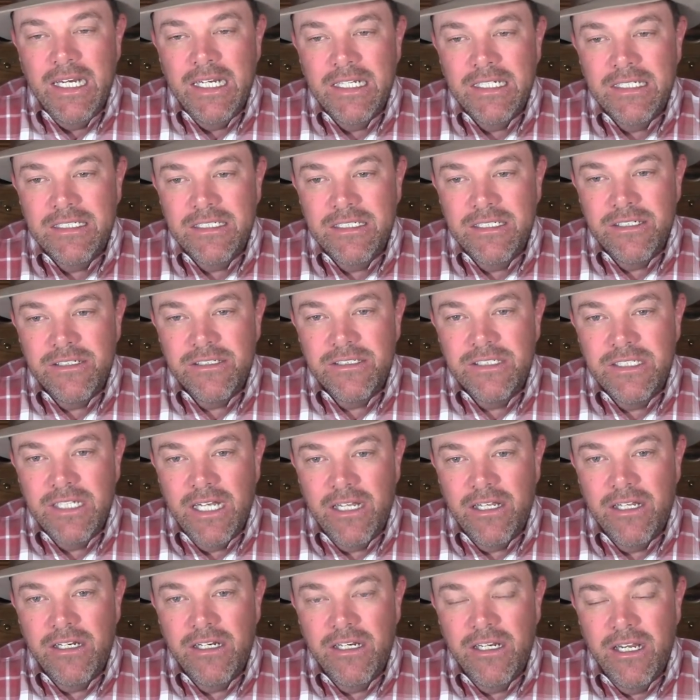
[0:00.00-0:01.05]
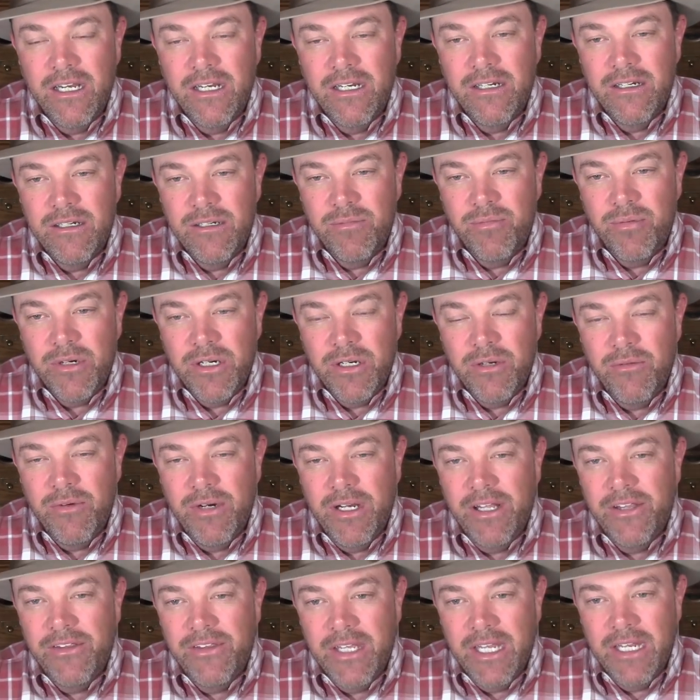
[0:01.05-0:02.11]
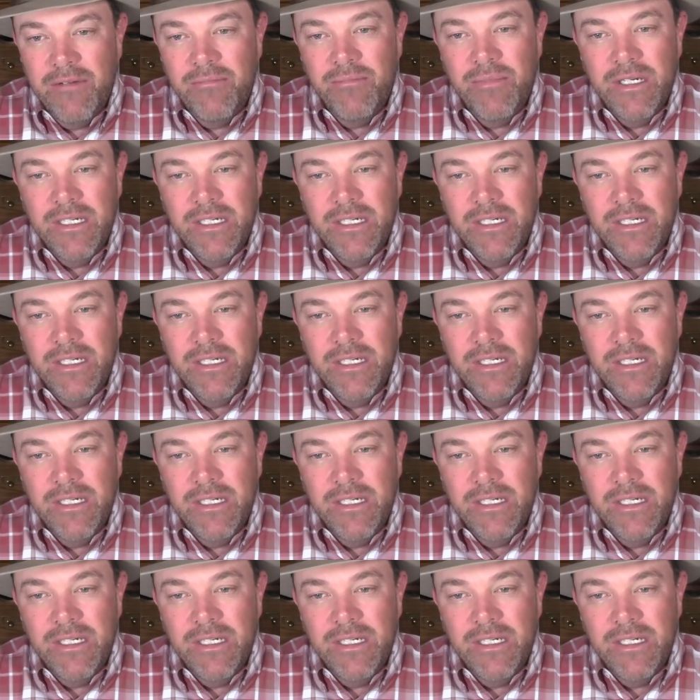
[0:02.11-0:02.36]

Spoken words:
still selling pretty well then,